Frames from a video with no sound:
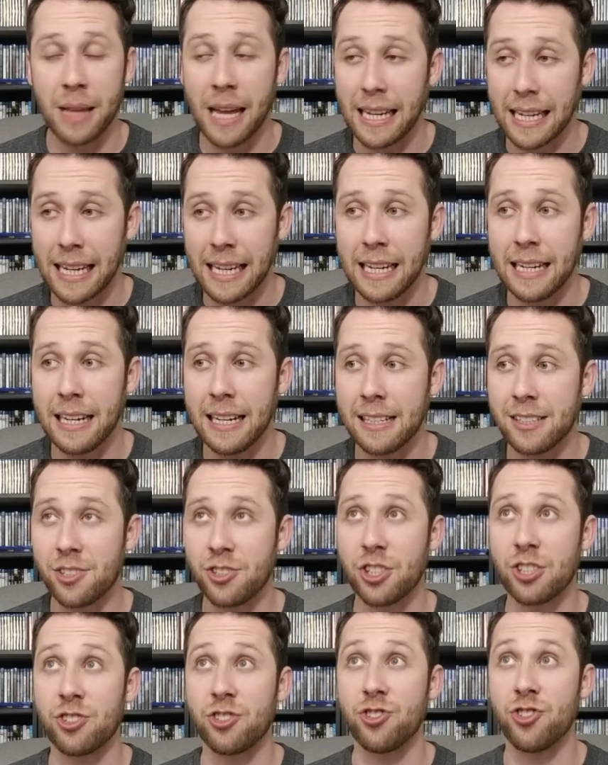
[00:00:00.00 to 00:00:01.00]
Like, it is
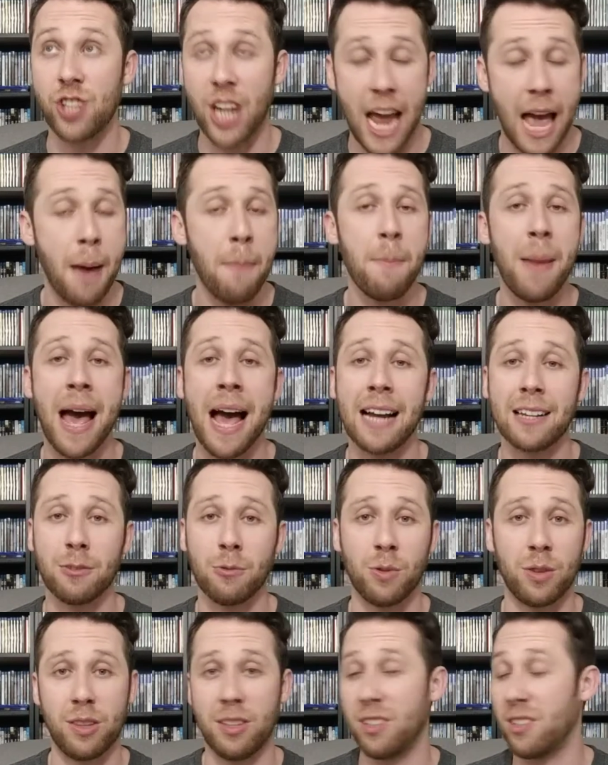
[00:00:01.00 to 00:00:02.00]
just
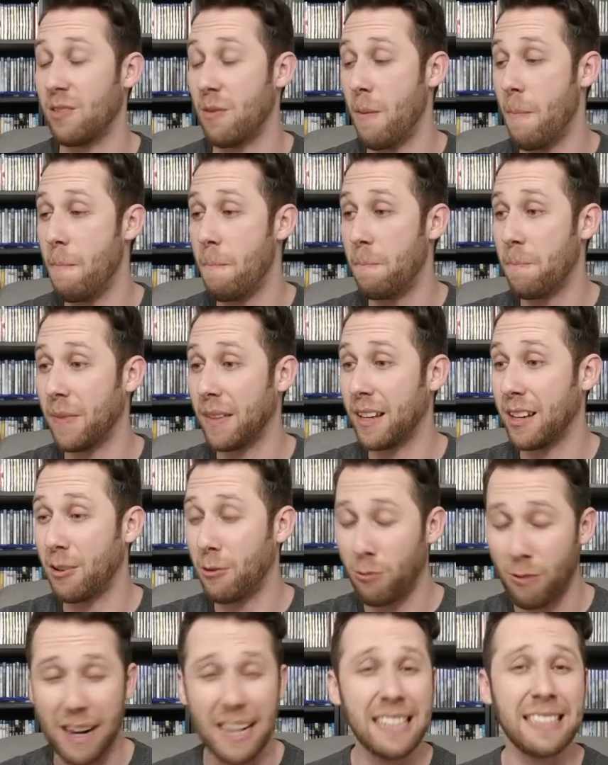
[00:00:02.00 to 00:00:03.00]
jam-packed with this
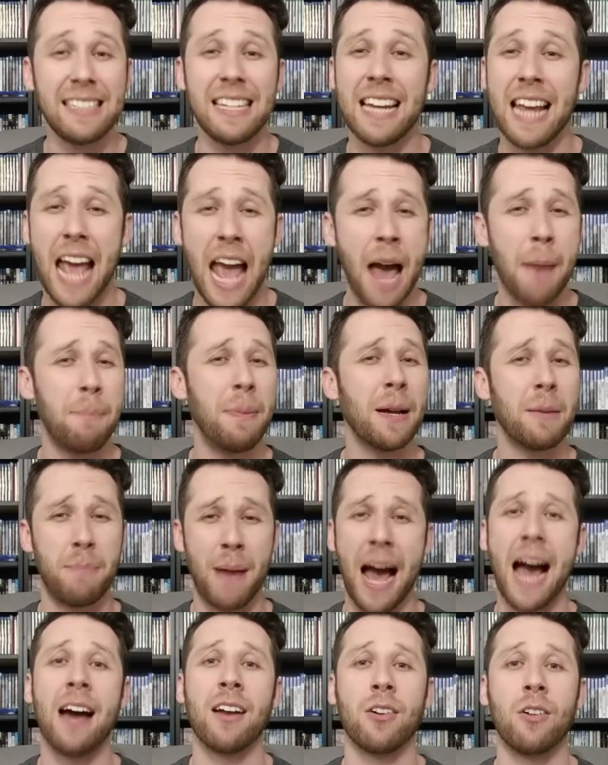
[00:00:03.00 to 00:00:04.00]
crazy epic
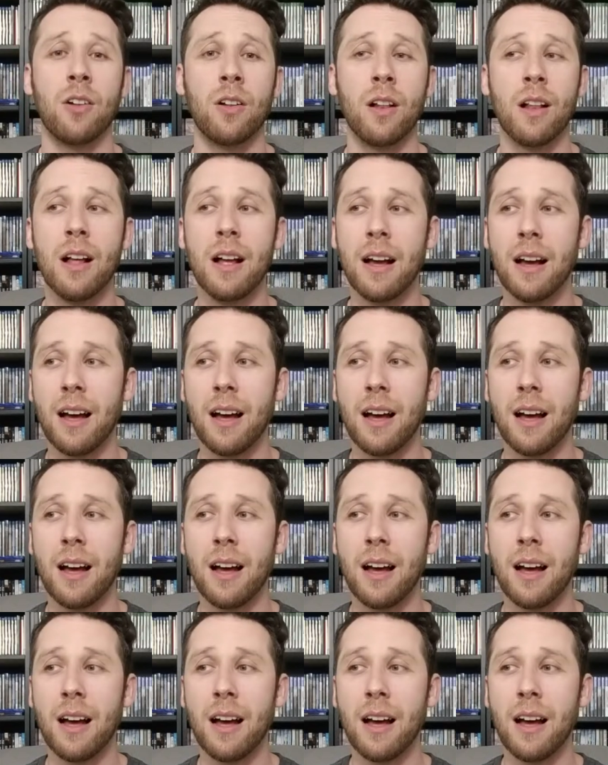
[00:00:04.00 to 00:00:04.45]
battle